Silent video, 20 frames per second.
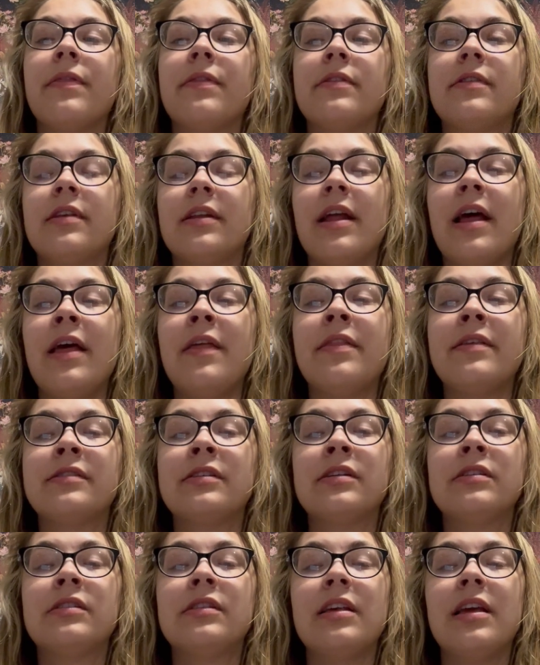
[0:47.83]
Today, this
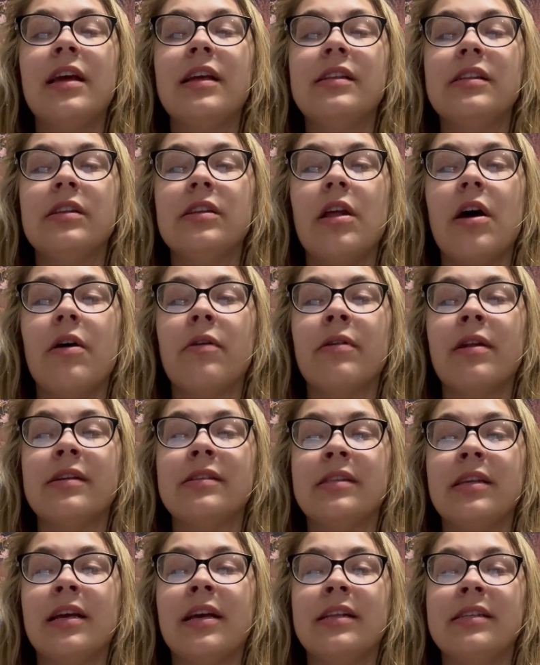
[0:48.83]
is the, known as
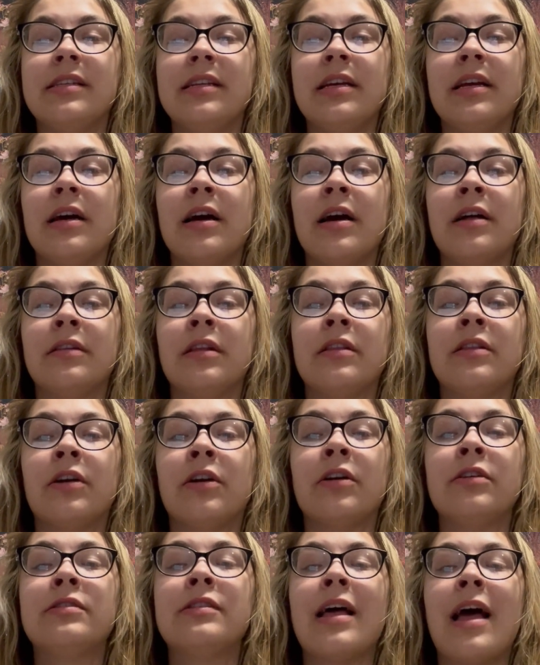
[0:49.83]
the idea that the
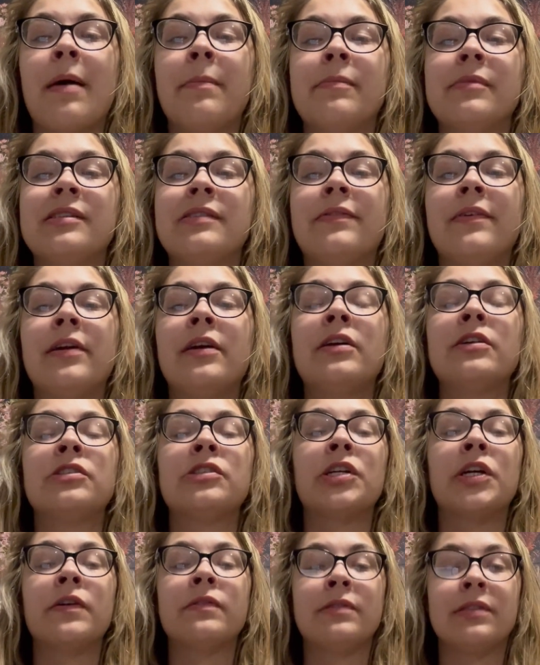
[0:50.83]
Earth's atmosphere
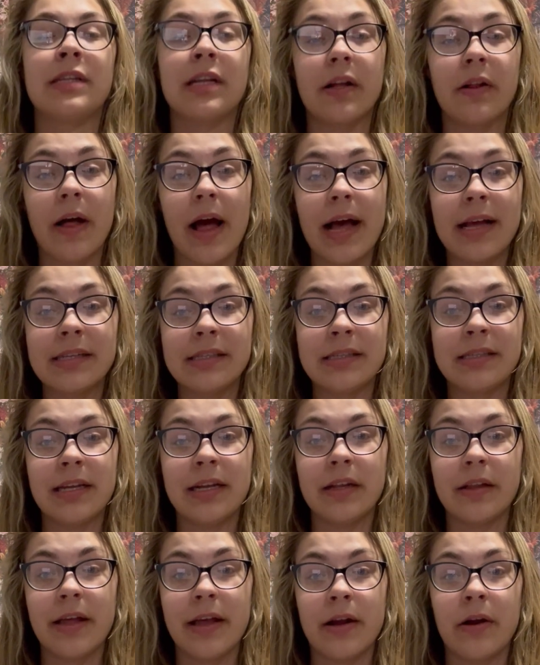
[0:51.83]
serves as a glass
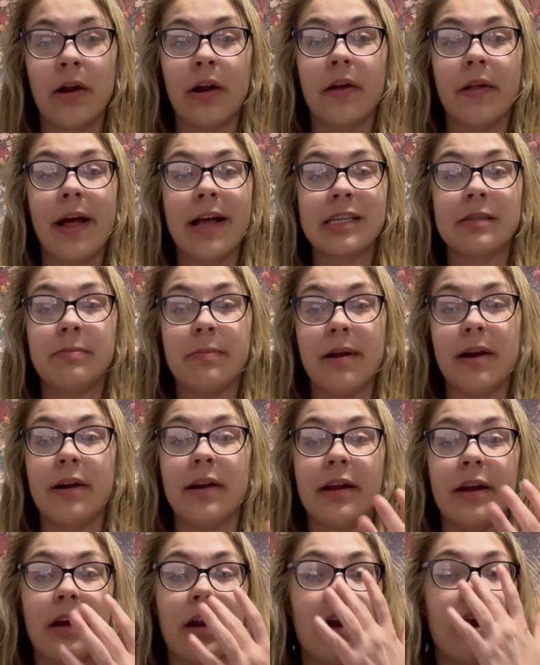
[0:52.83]
ceiling or a glass
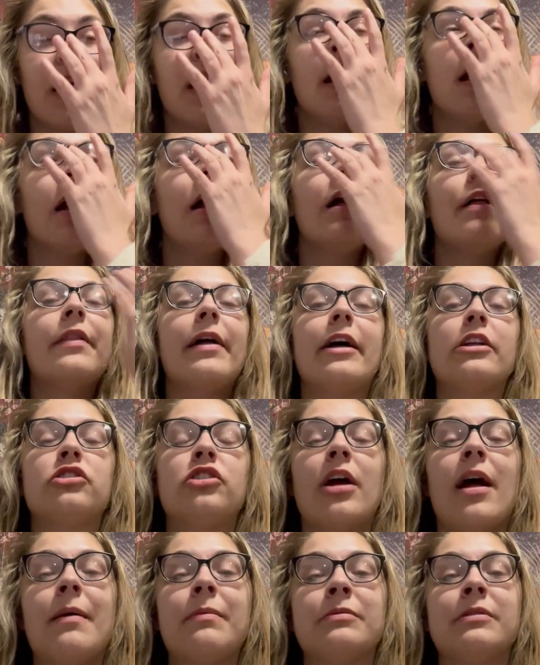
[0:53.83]
barrier that
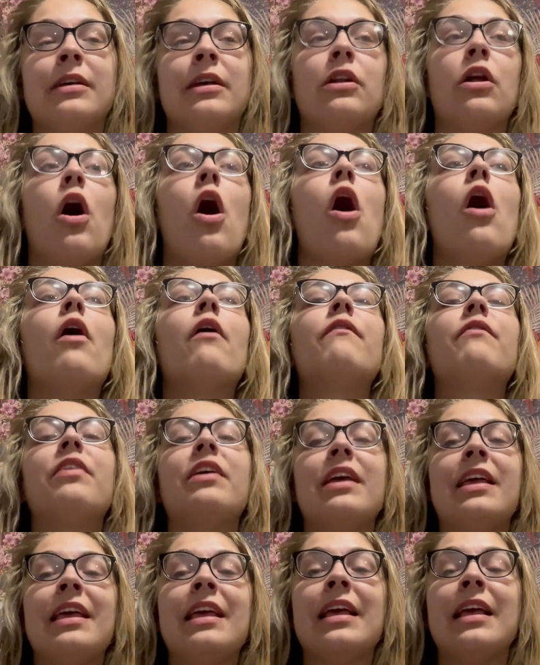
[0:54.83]
traps in all of the
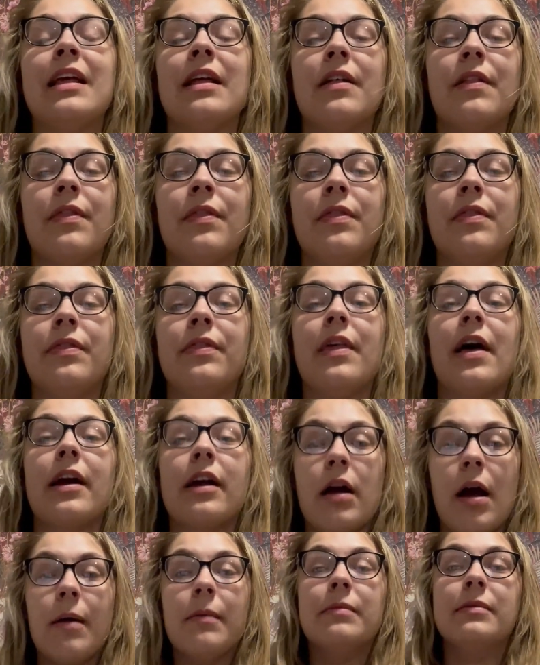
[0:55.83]
heat that
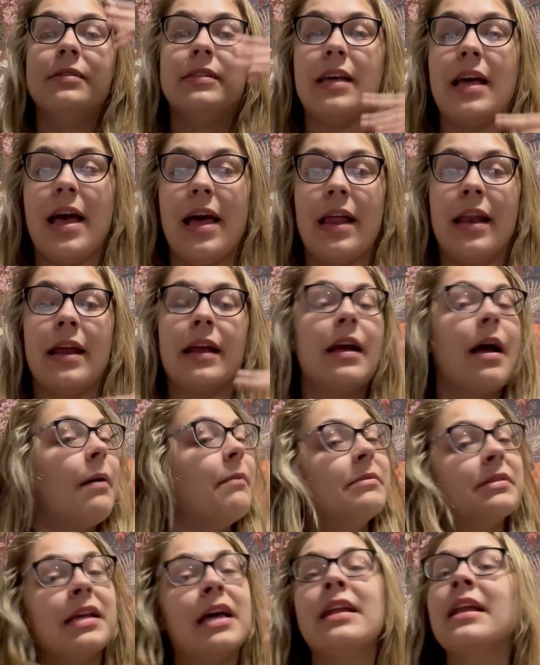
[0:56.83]
comes in. It
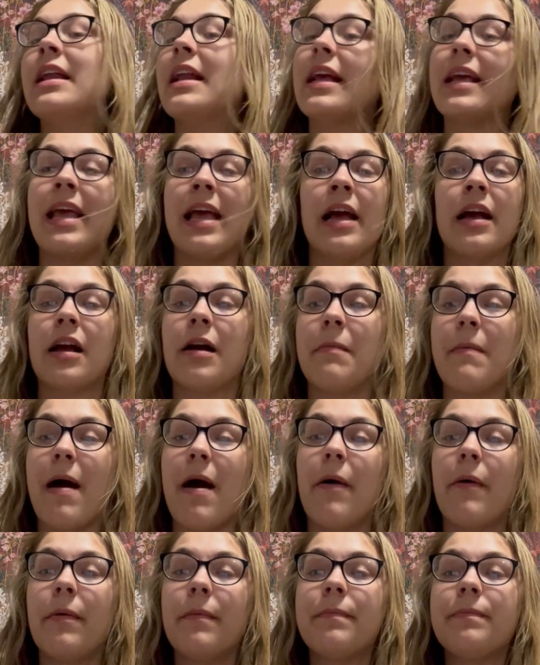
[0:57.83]
comes in and it can't come
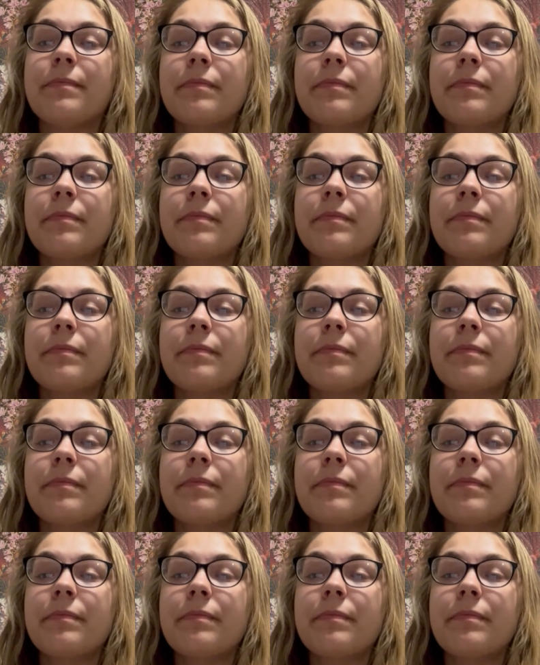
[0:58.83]
out.